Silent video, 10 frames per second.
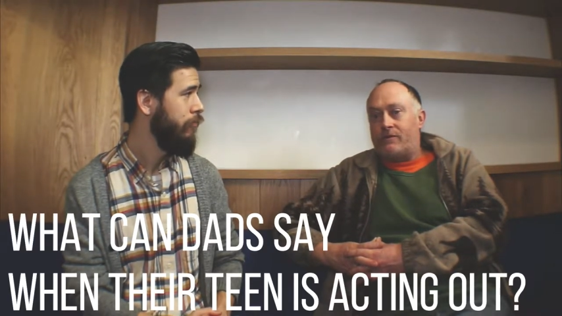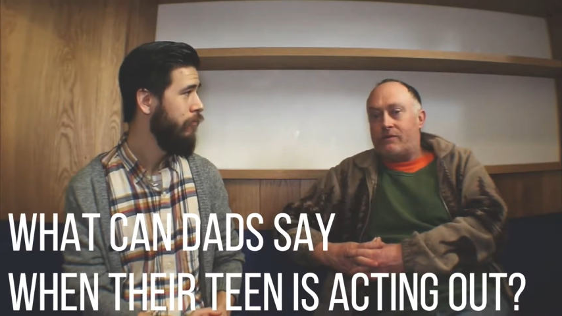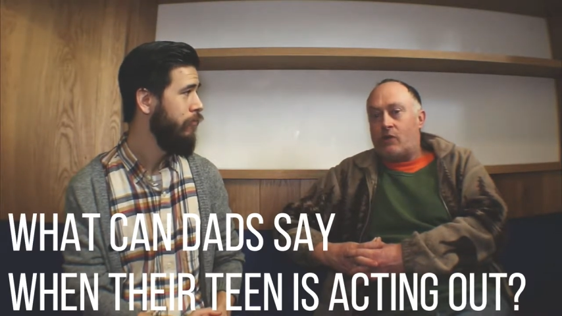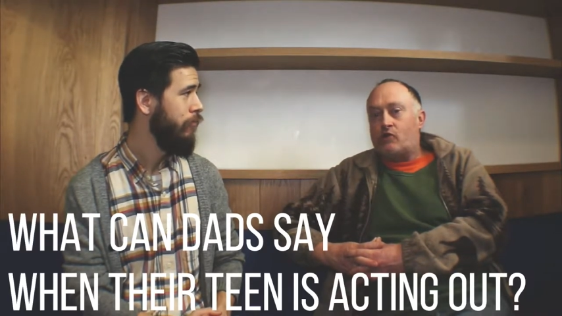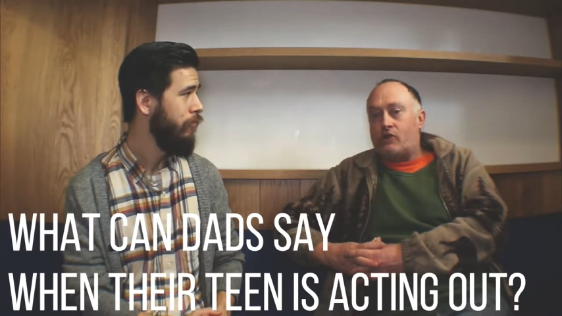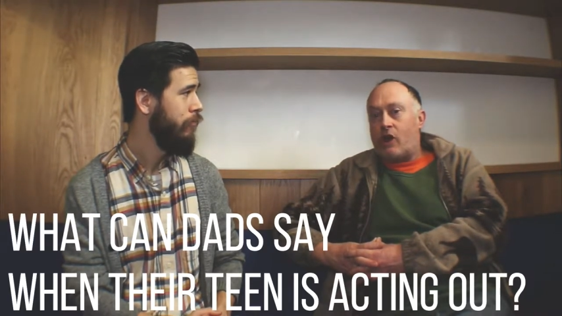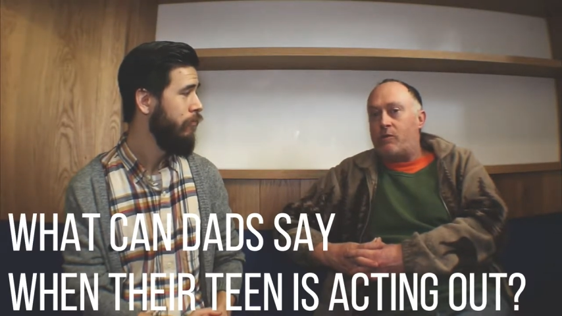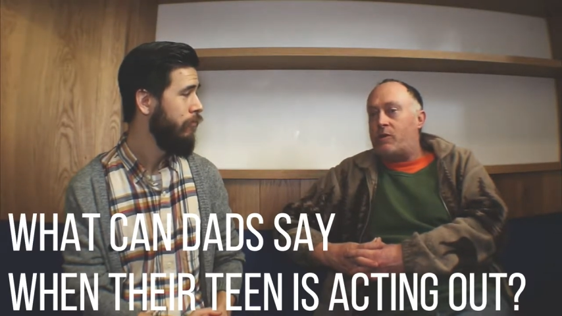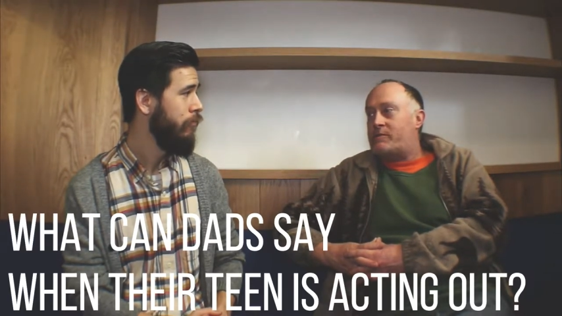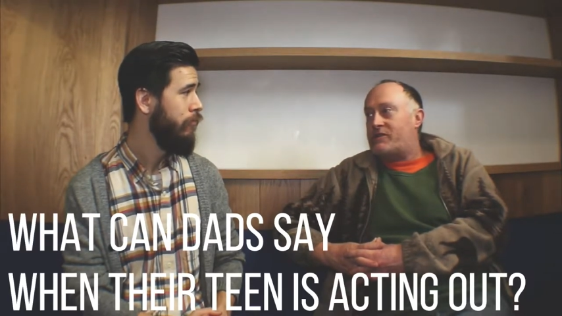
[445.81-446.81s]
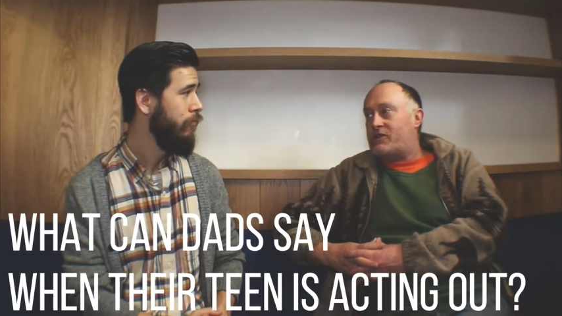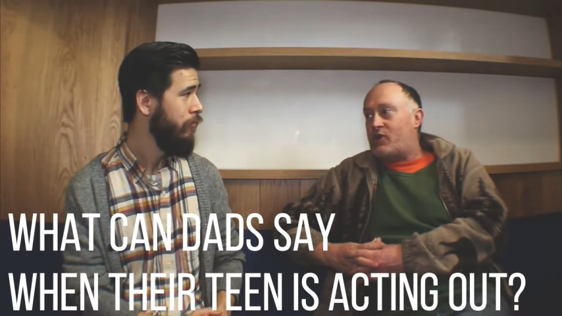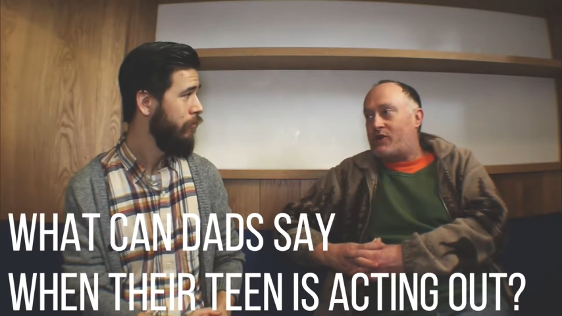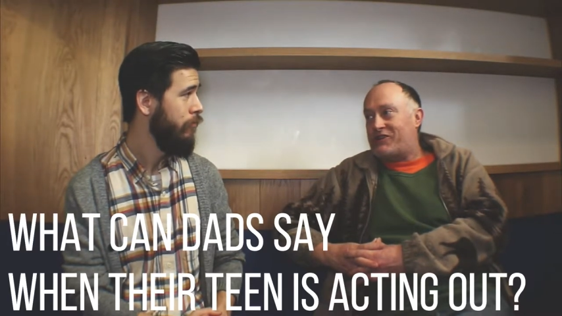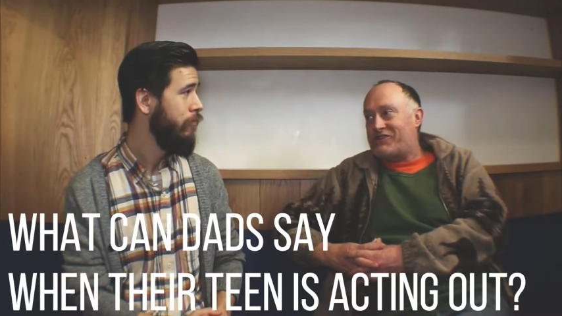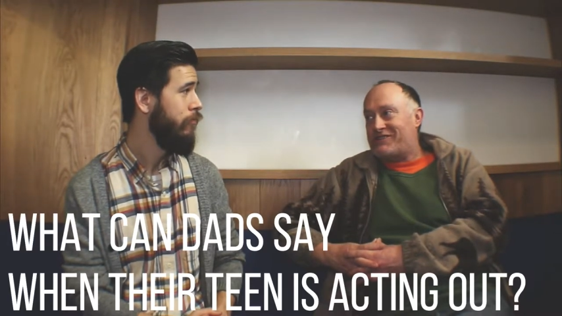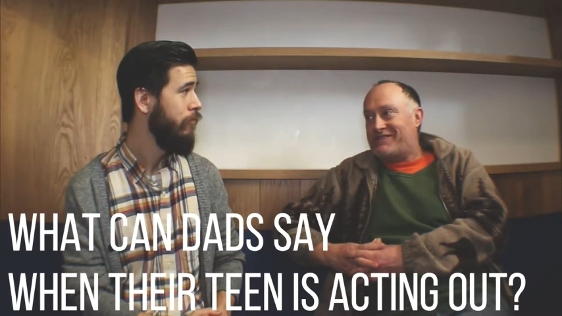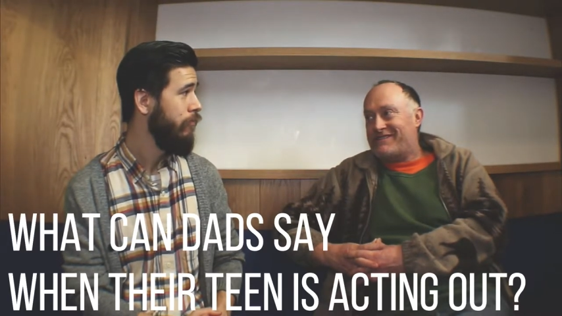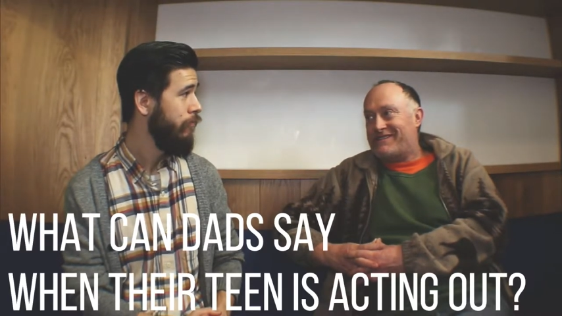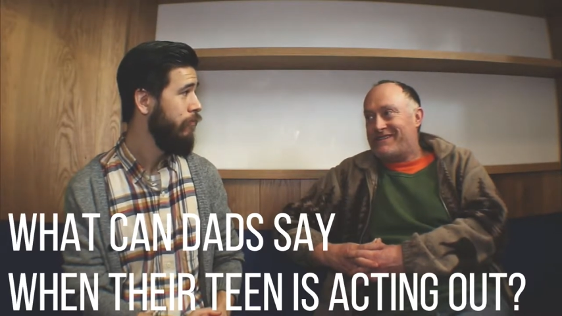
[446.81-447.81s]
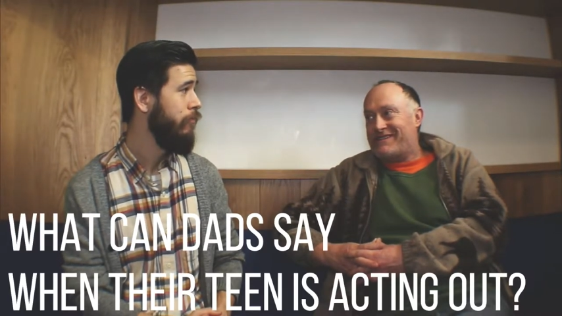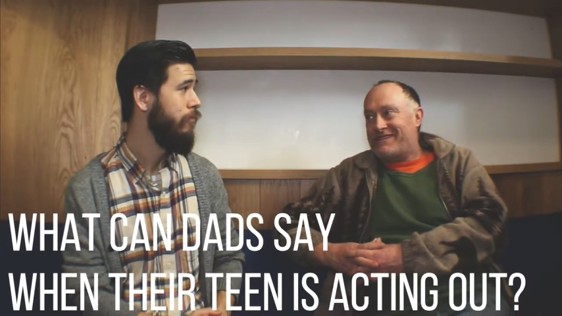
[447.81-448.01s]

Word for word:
Speaker 1: those help open the doors. Hmm.